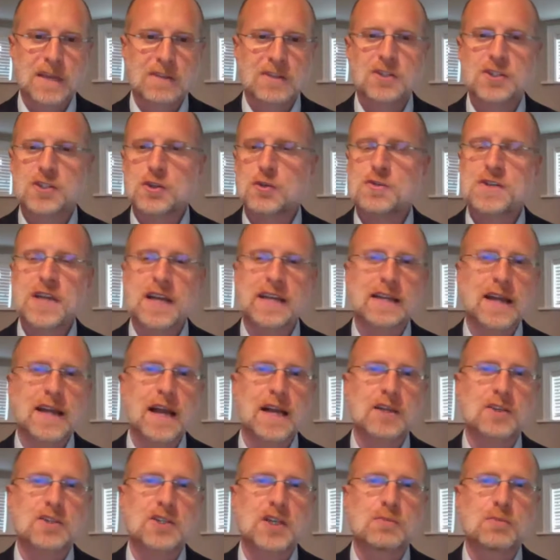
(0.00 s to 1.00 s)
This new
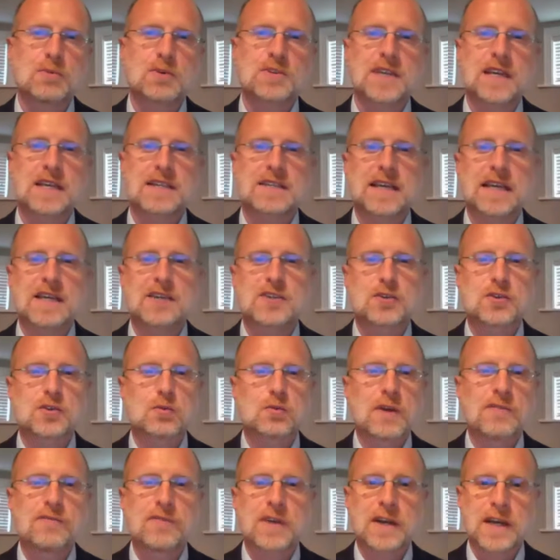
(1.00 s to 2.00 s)
technology presents a
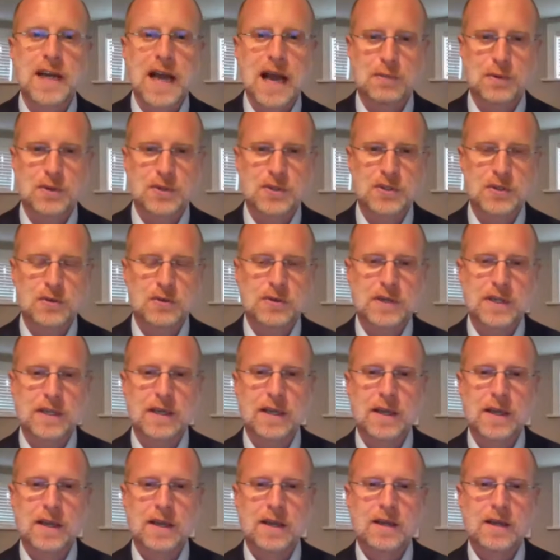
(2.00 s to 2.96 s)
terrific opportunity